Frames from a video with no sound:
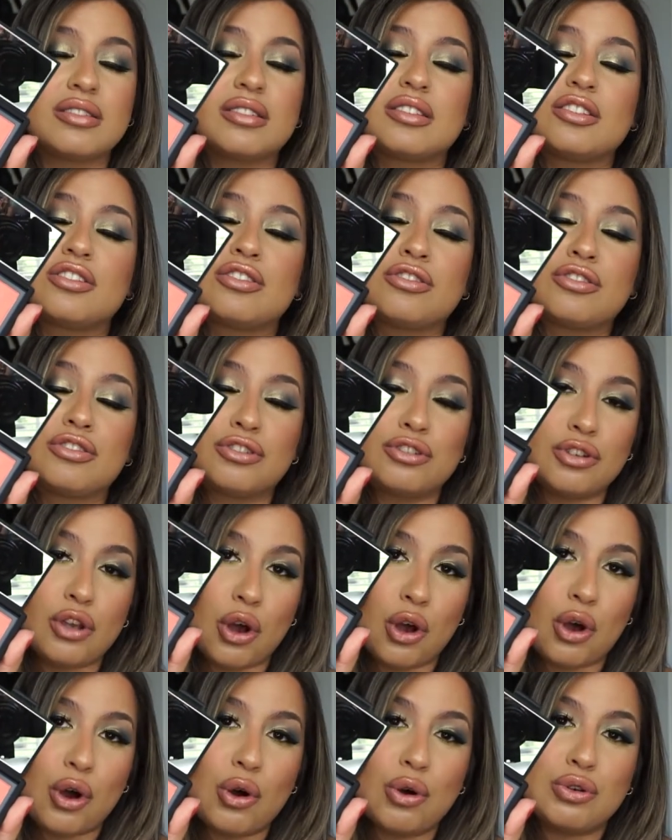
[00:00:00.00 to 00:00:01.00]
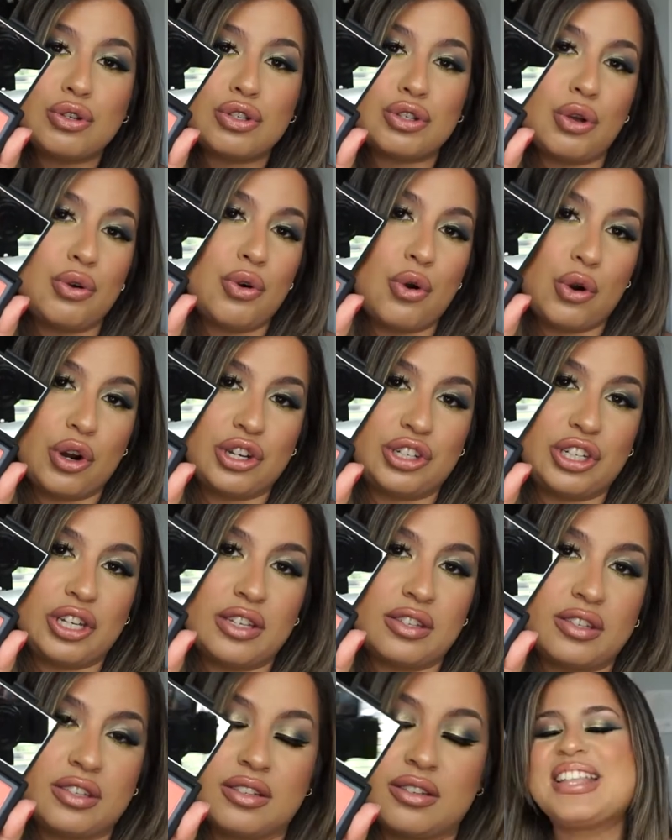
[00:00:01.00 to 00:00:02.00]
So, so
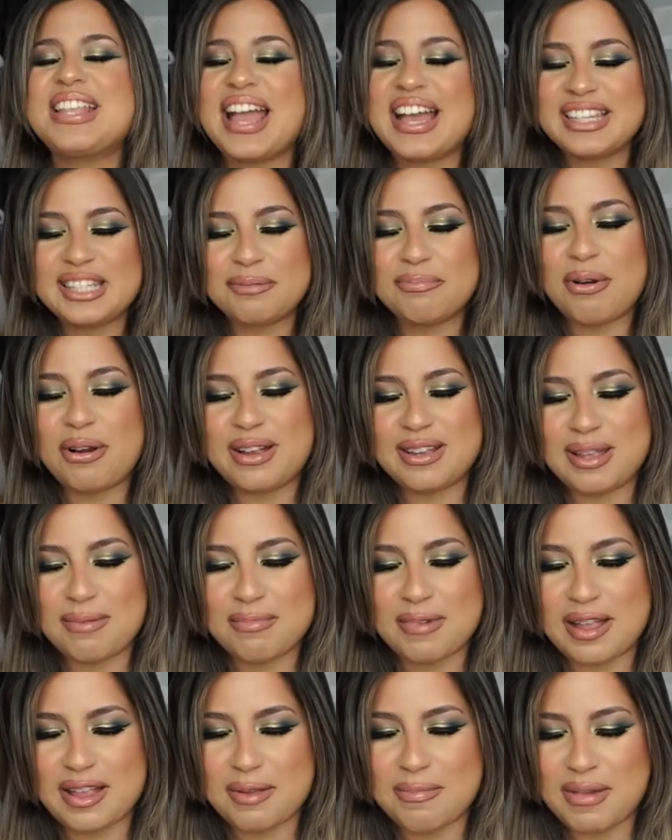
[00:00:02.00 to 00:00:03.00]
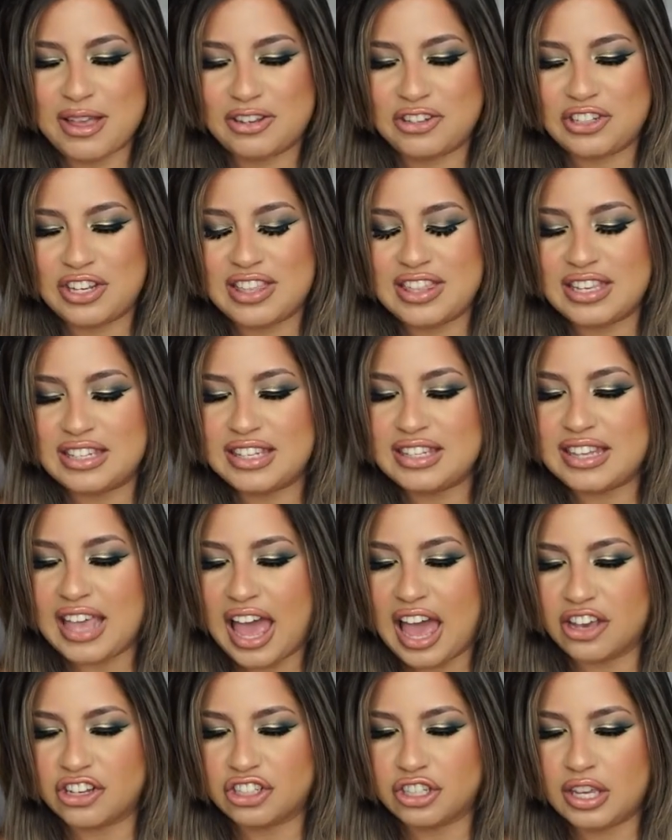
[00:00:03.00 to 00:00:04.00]
gorgeous. Next product I'm going to mention, this is
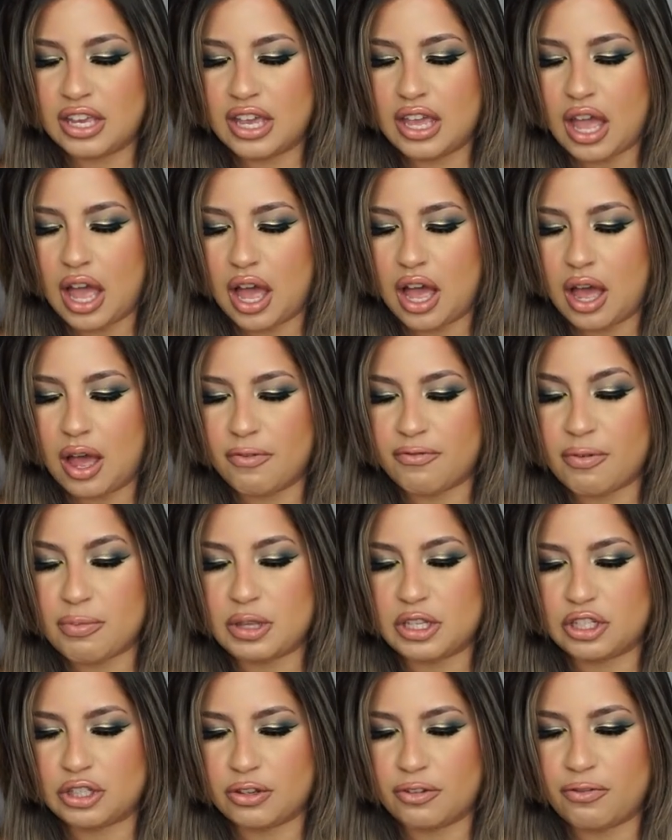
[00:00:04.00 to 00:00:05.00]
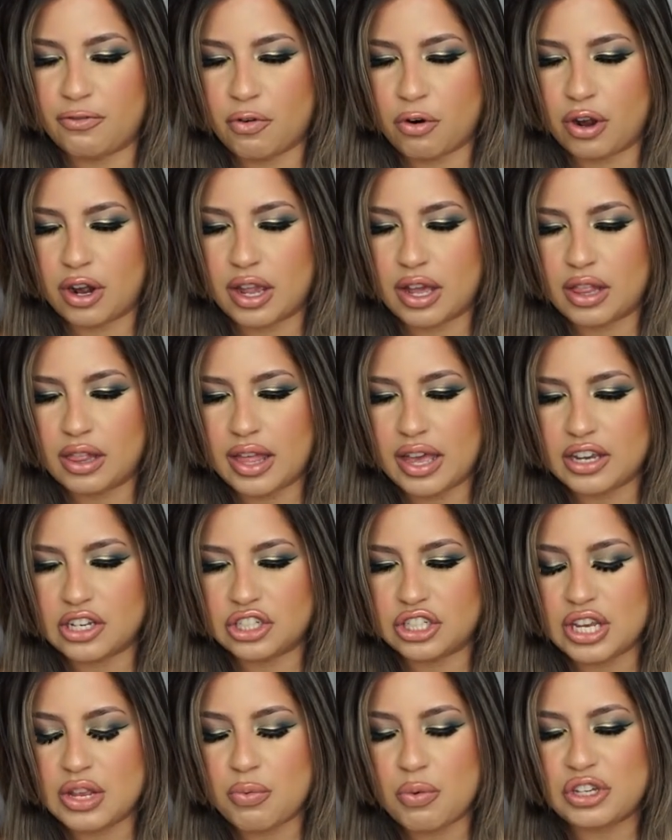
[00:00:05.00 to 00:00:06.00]
actually um, from the Sephora
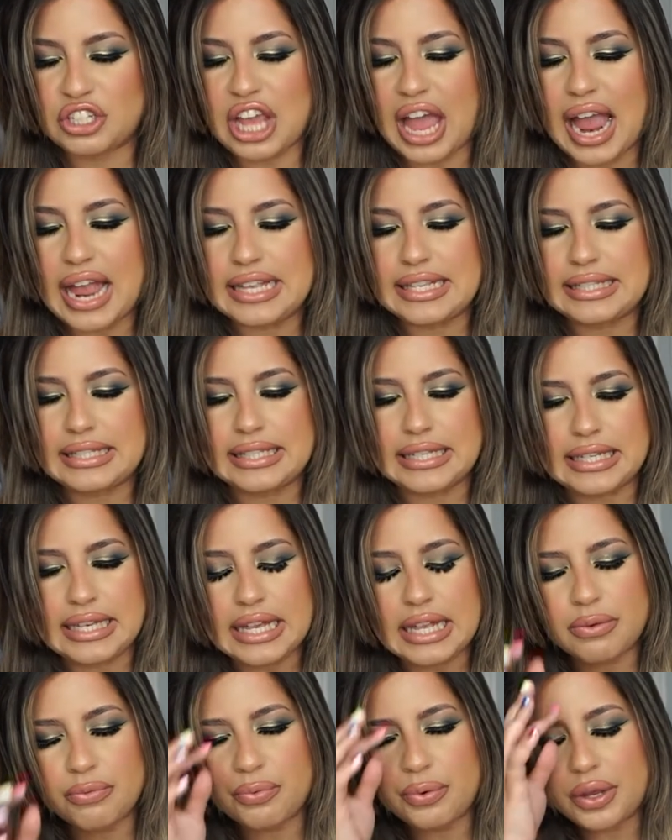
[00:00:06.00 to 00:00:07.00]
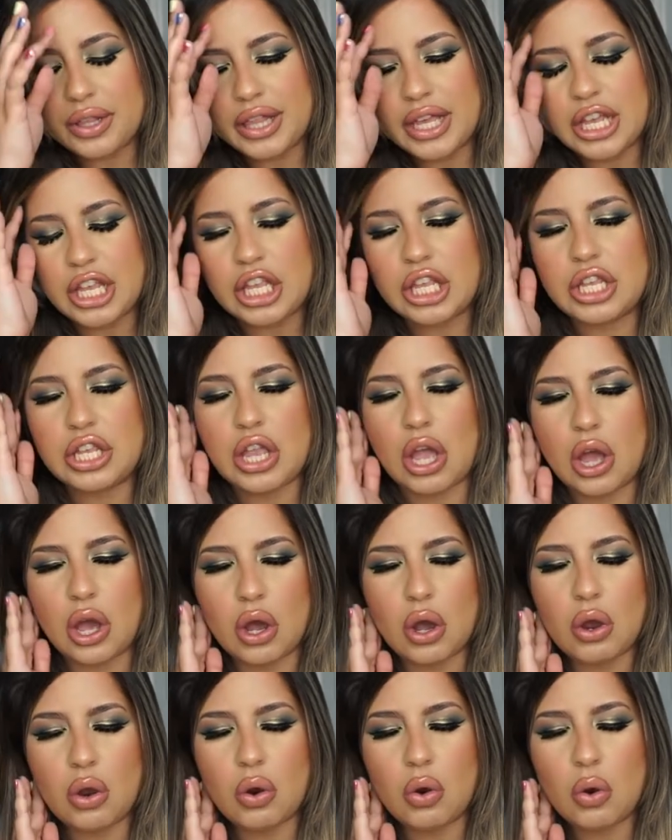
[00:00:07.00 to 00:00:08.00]
collection, which I didn't really
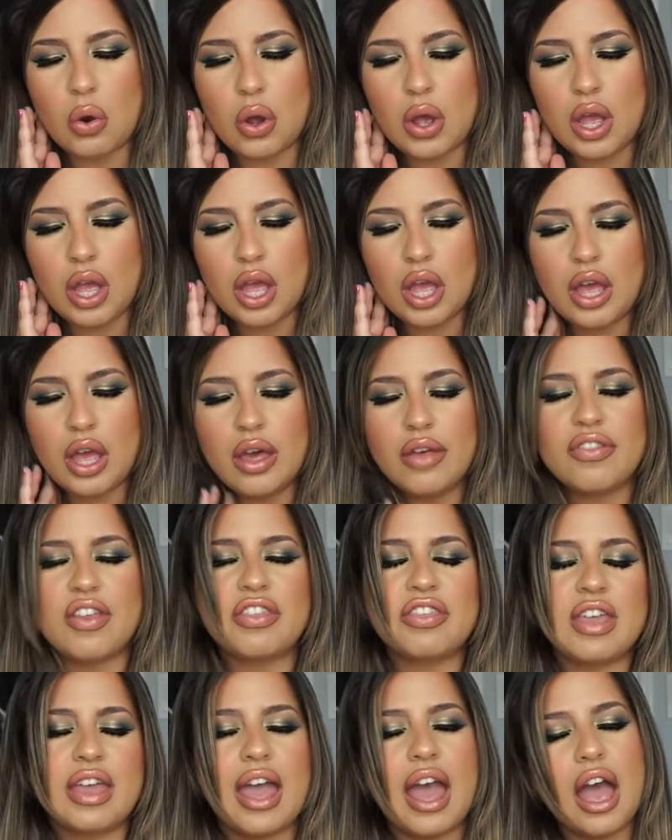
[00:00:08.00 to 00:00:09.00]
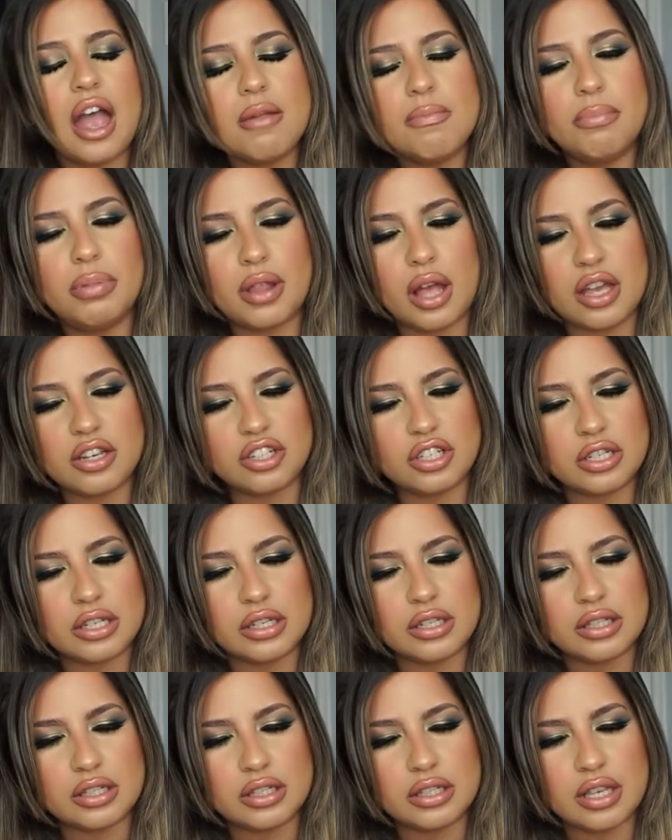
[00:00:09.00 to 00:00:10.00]
know that they had
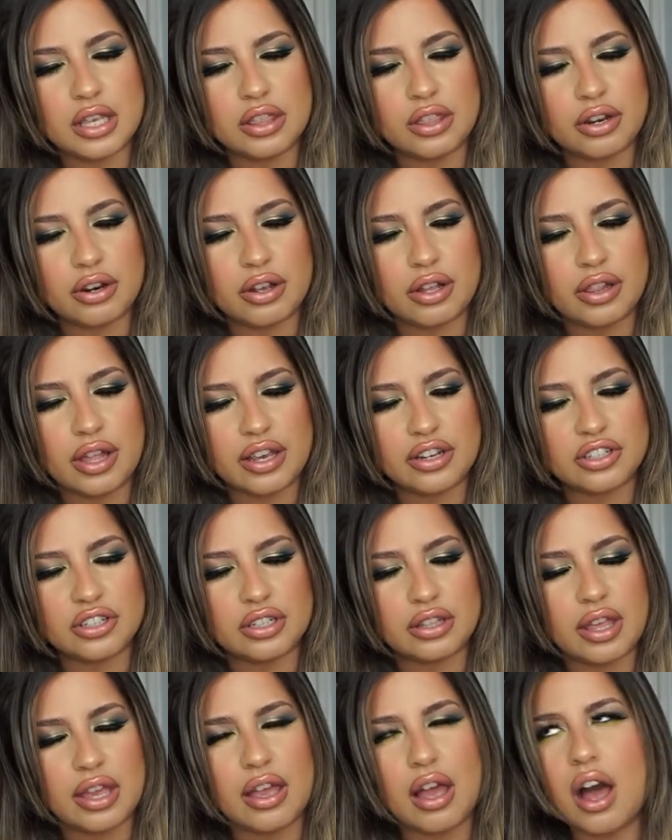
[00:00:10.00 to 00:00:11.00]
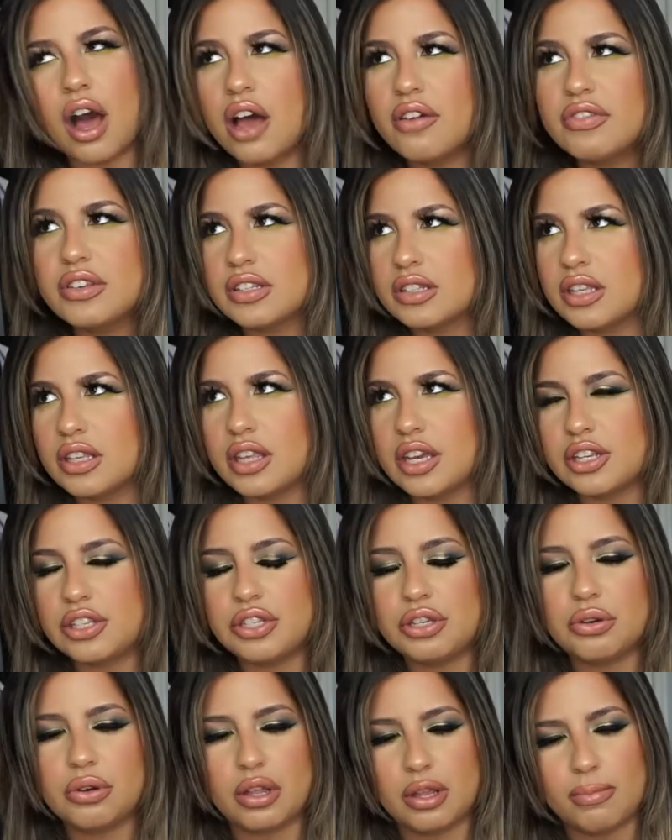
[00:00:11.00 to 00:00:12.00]
blushes in their collection. Like obviously they
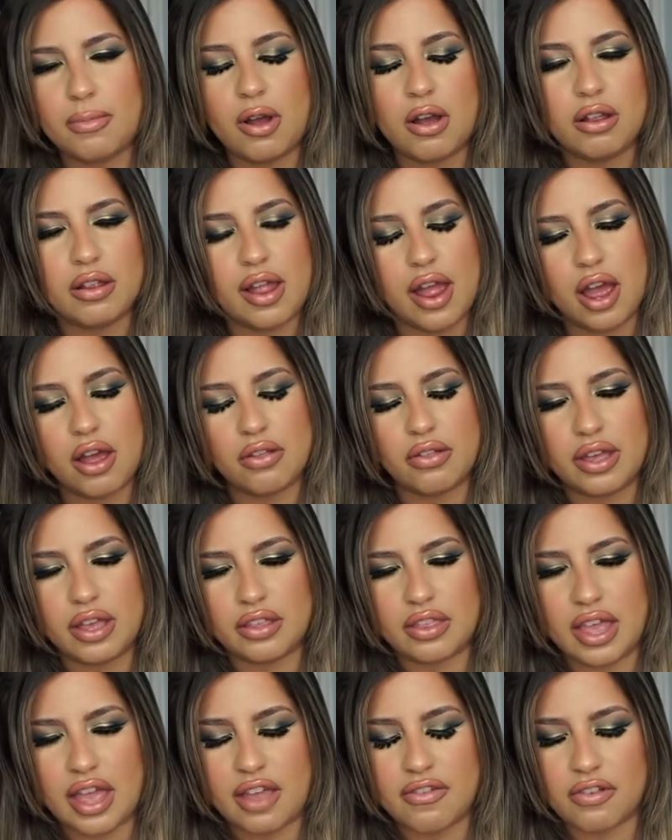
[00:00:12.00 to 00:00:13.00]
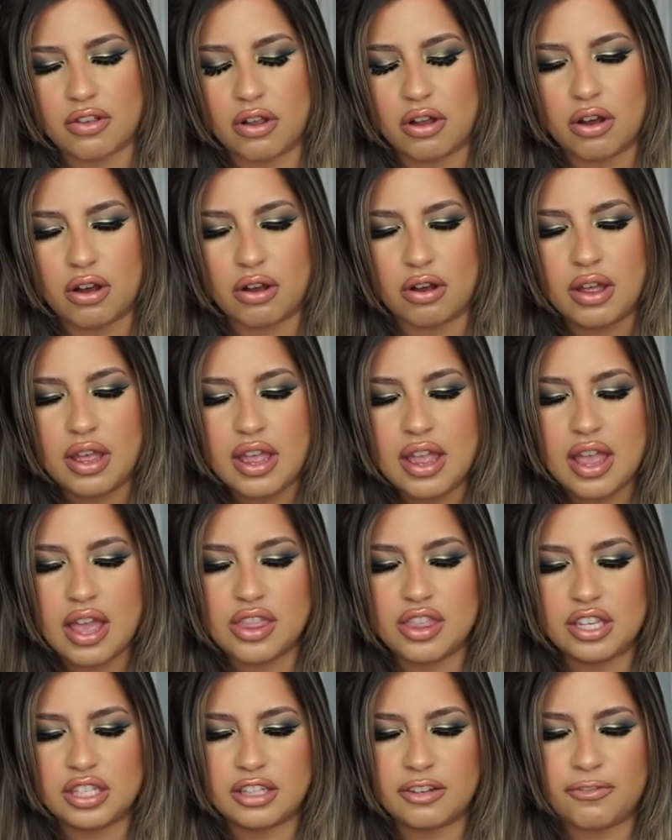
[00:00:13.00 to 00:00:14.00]
do, come on now. Like they have it all
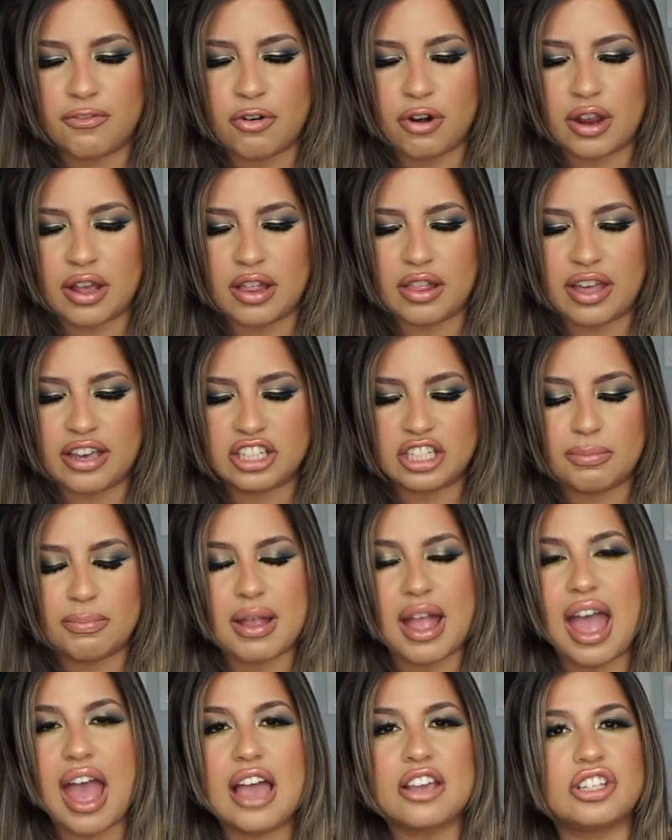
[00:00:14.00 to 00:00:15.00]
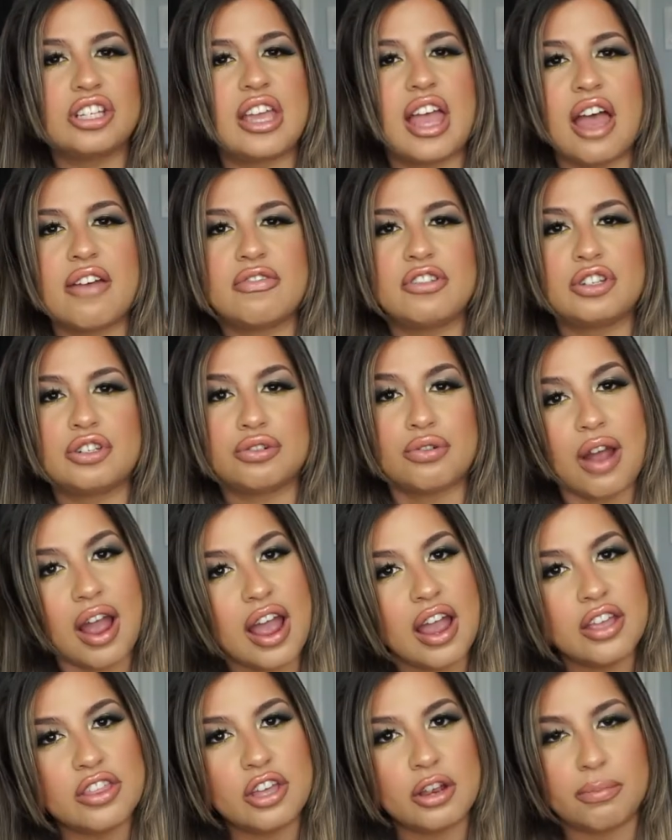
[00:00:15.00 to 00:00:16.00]
in the Sephora collection, but I actually haven't
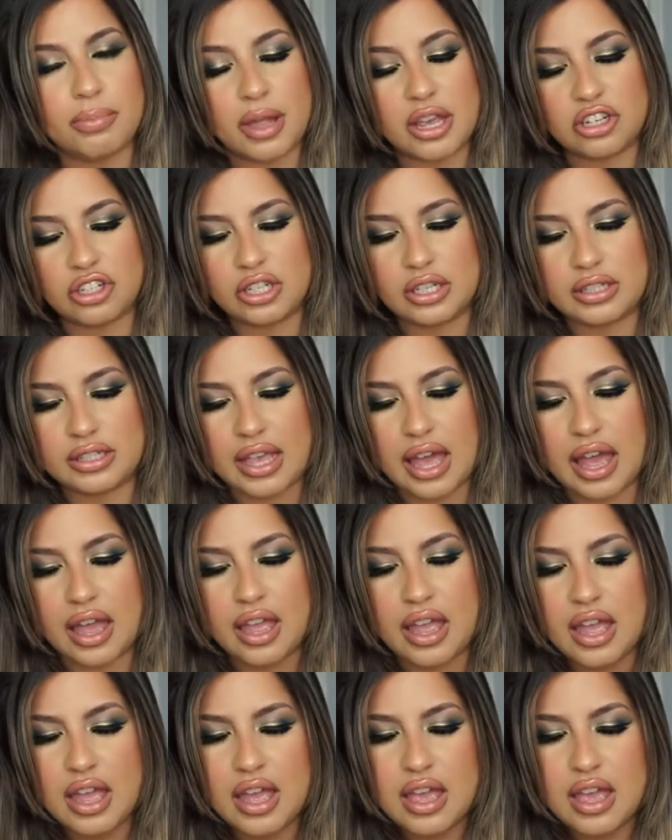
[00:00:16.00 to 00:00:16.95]
tried their blushes yet.